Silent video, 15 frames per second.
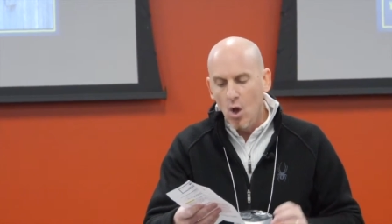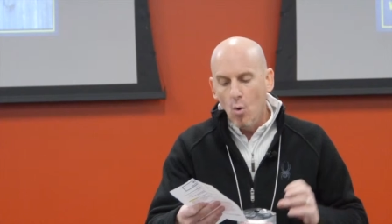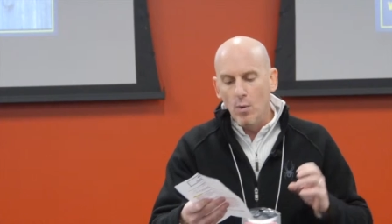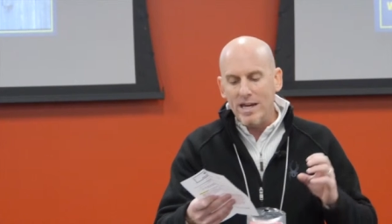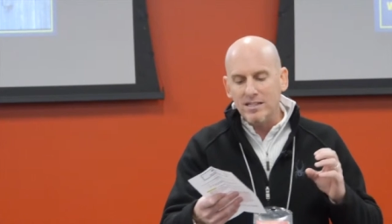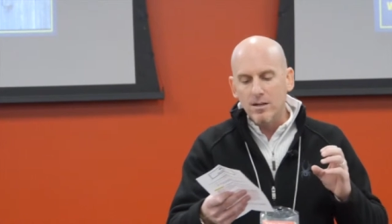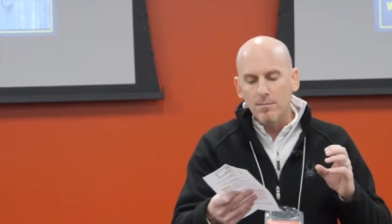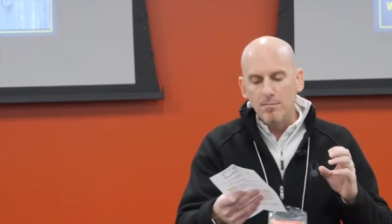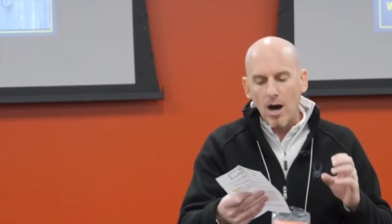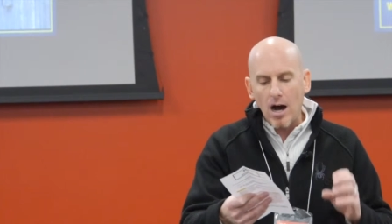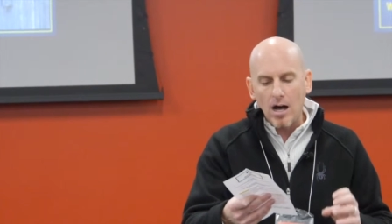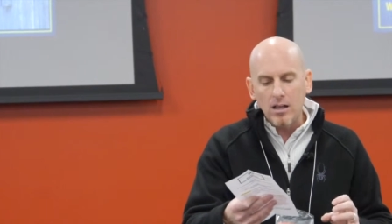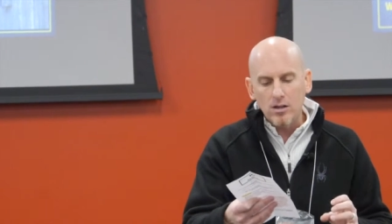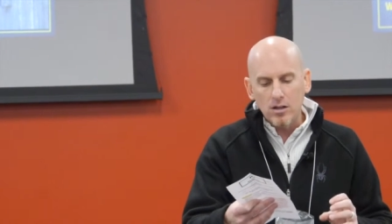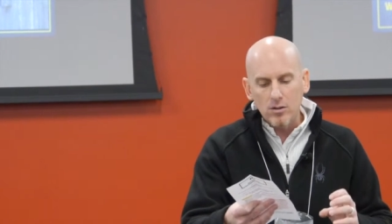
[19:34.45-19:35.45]
We,
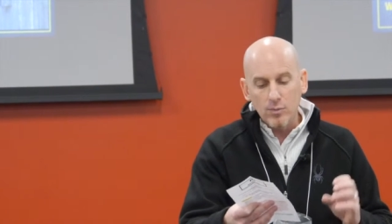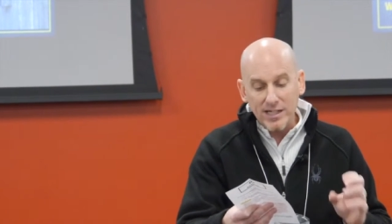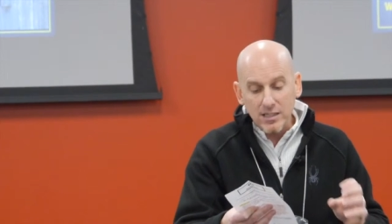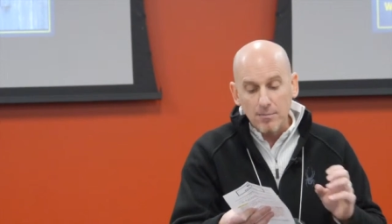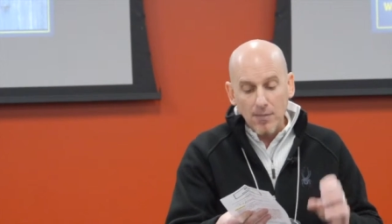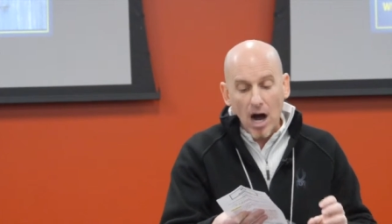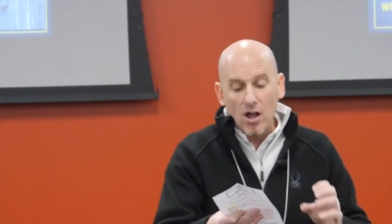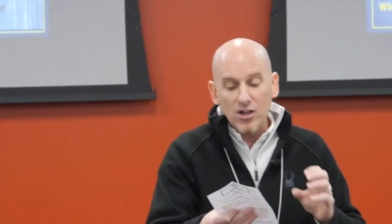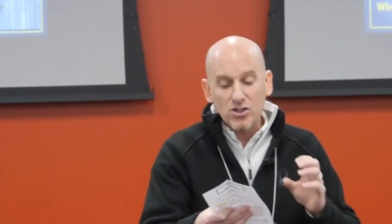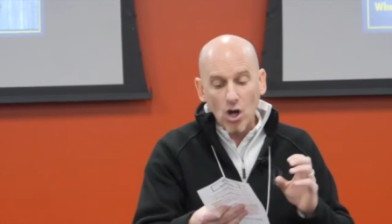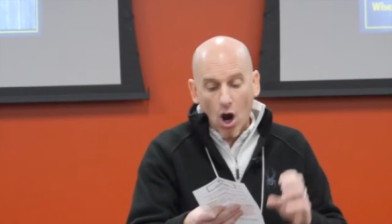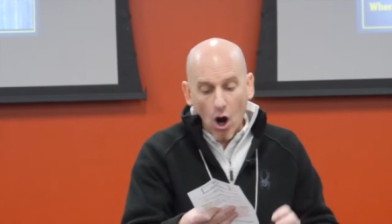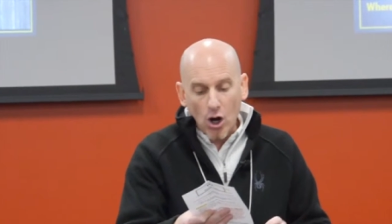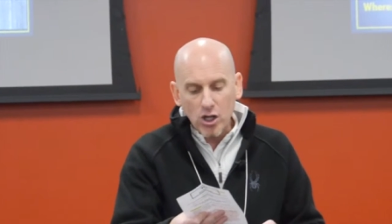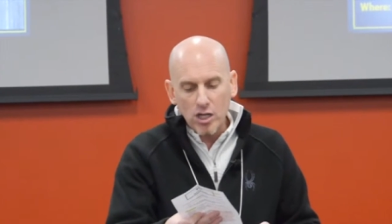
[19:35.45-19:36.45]
demol- we demolish
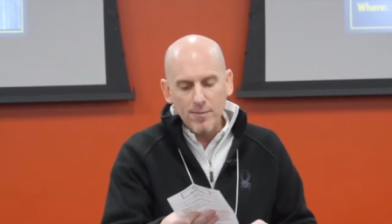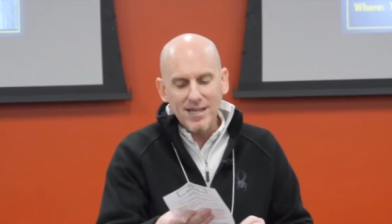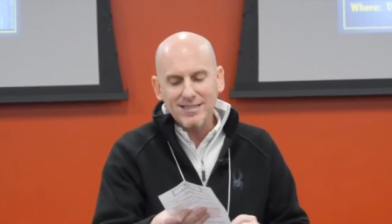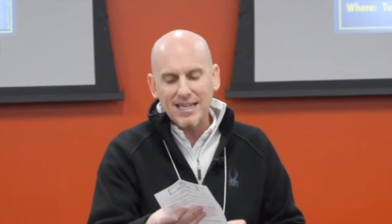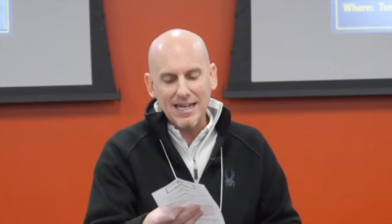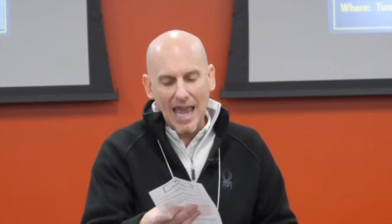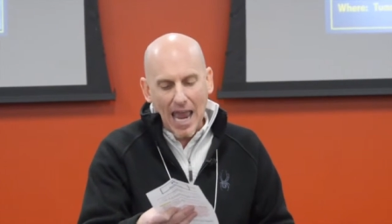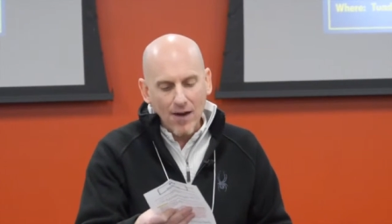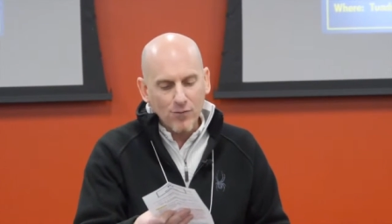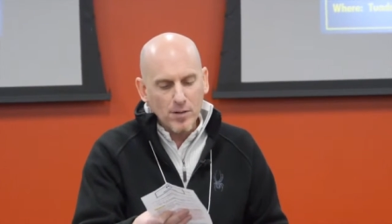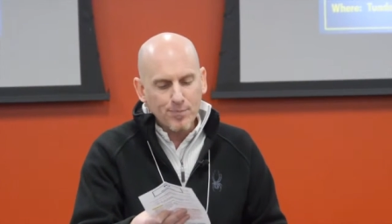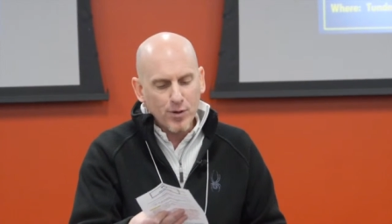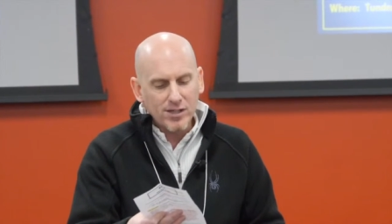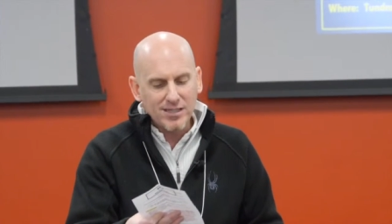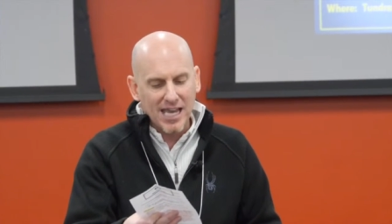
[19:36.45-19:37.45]
arguments and
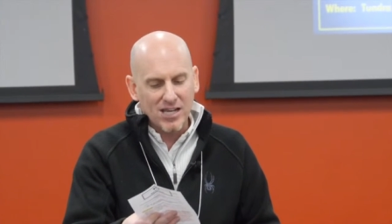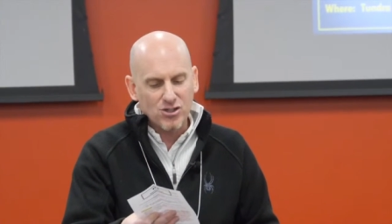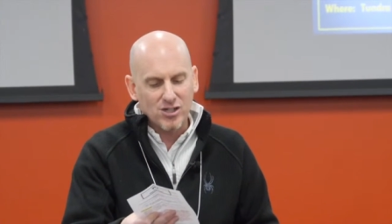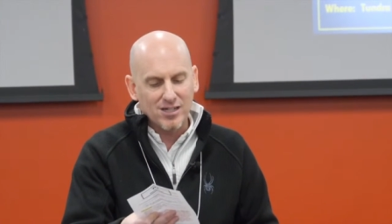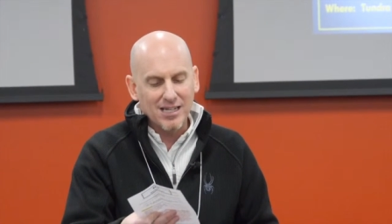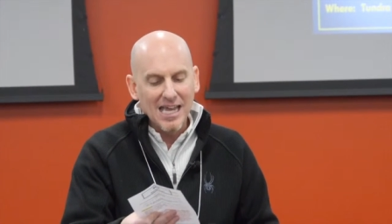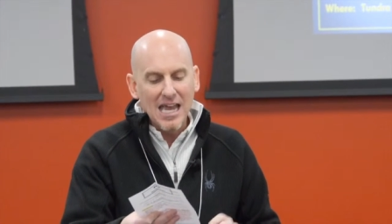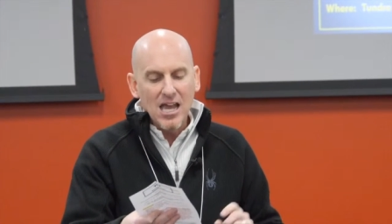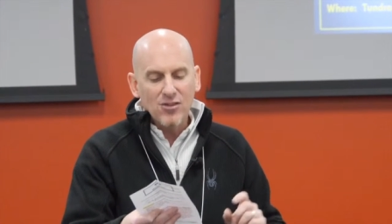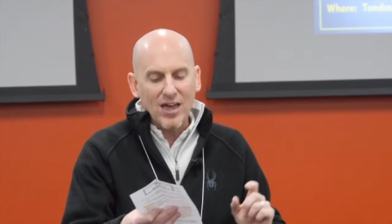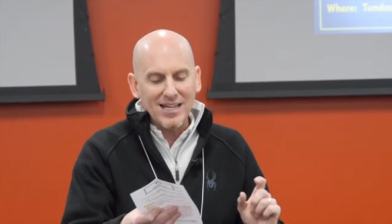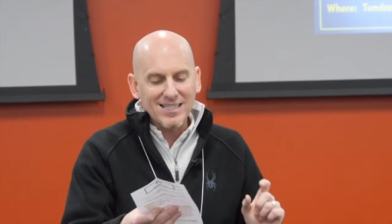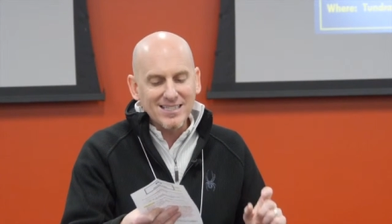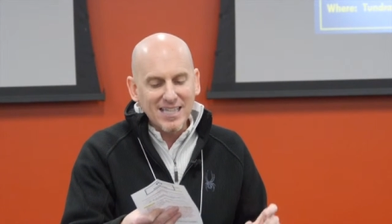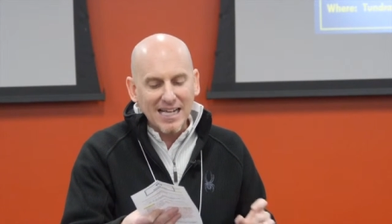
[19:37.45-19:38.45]
every pretension
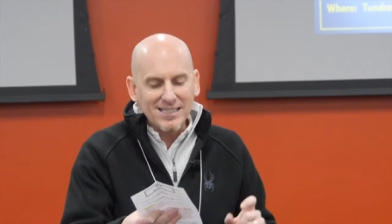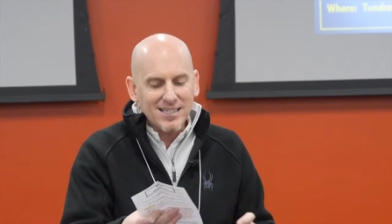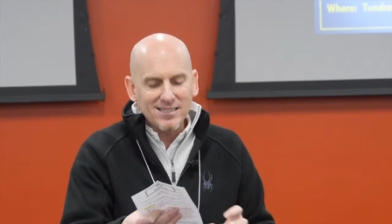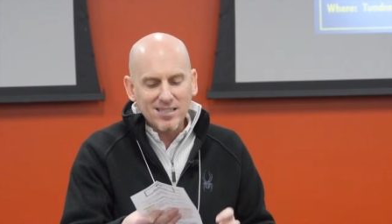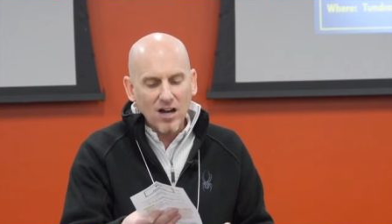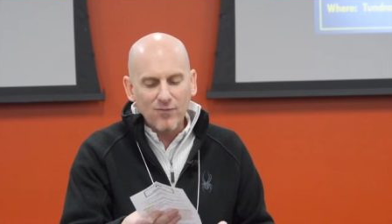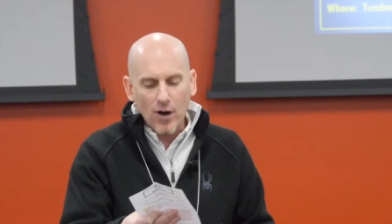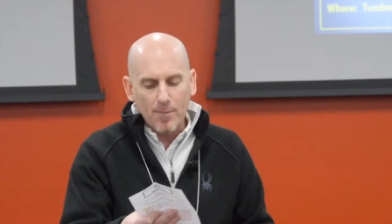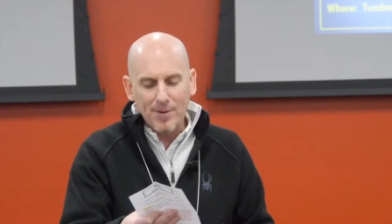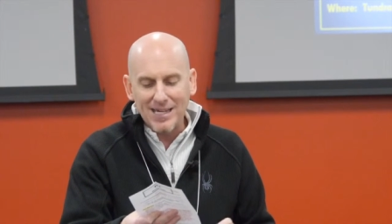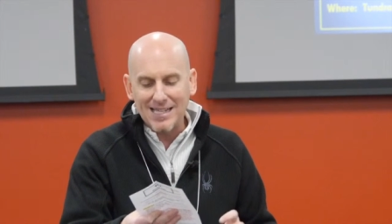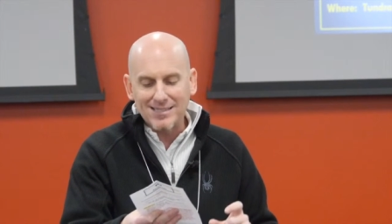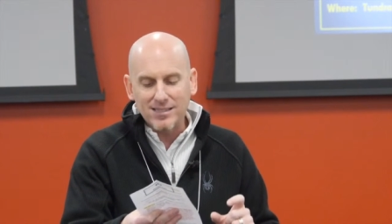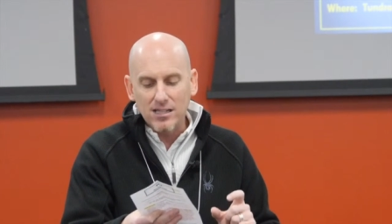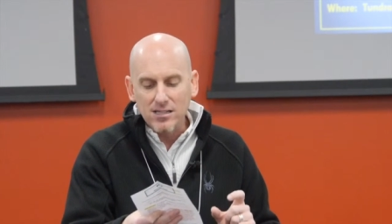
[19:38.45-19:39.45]
that sets itself up
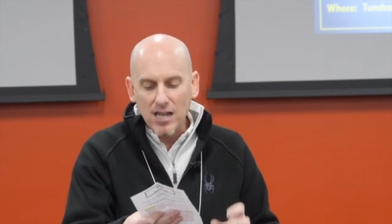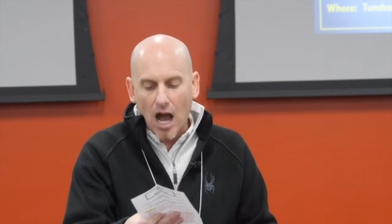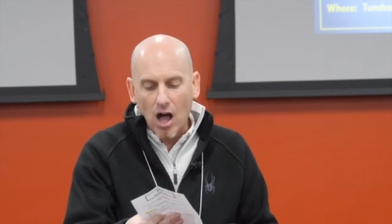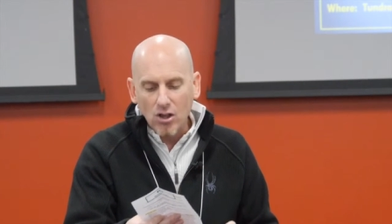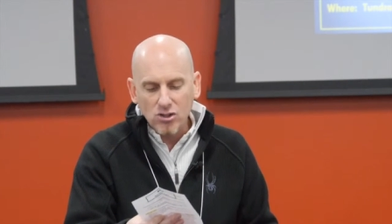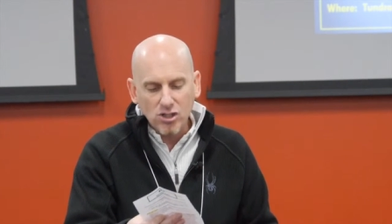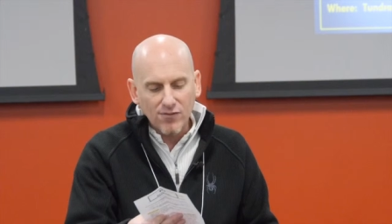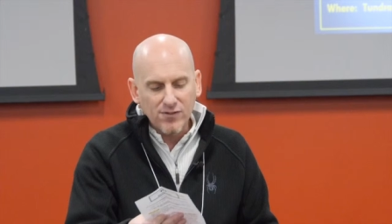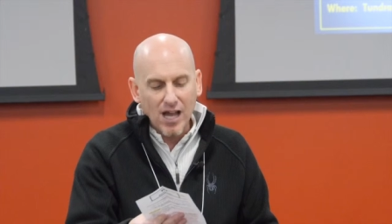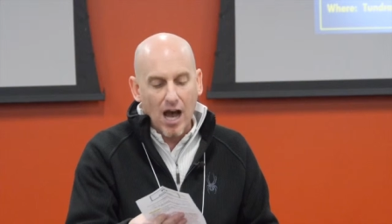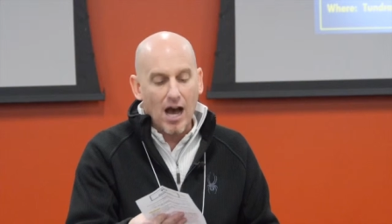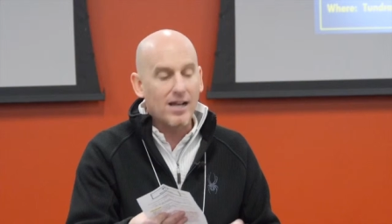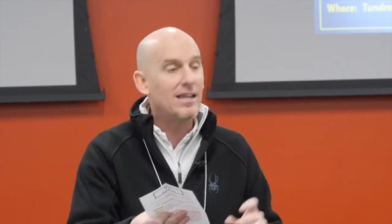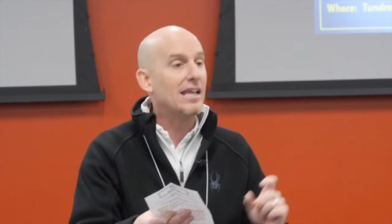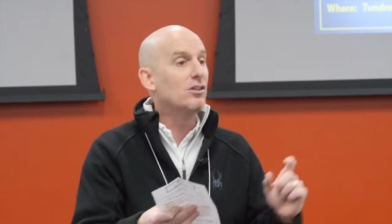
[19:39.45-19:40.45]
against the knowledge of
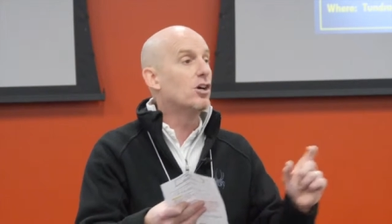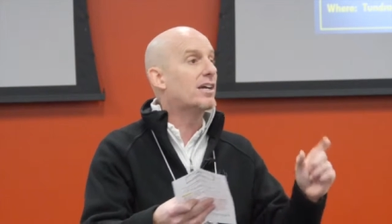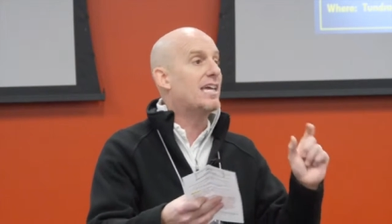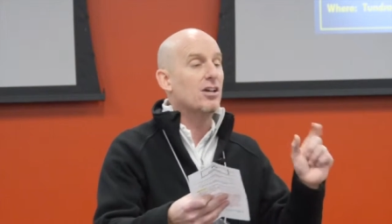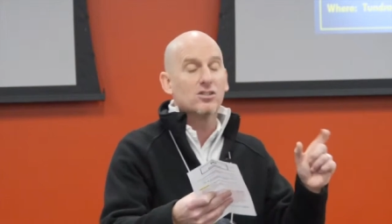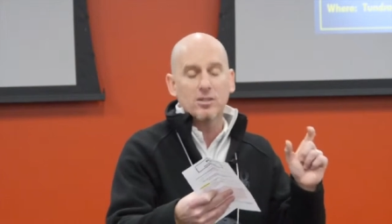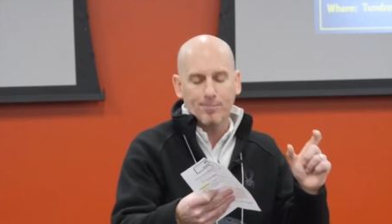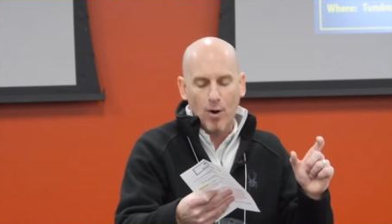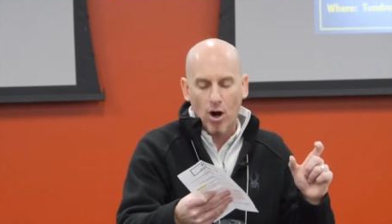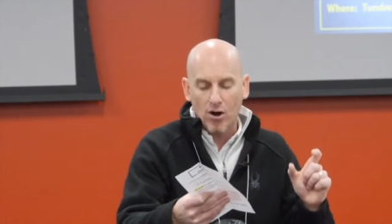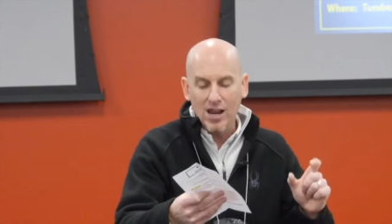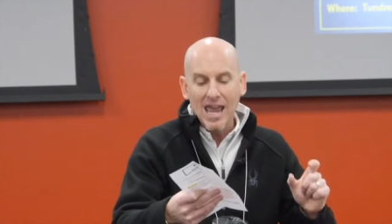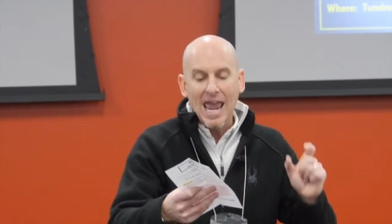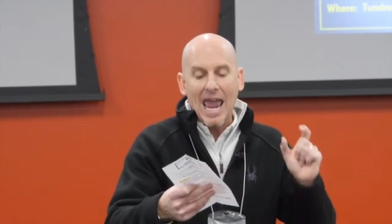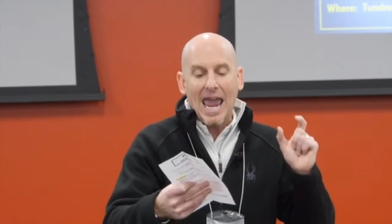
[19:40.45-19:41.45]
God. And look, here's the part.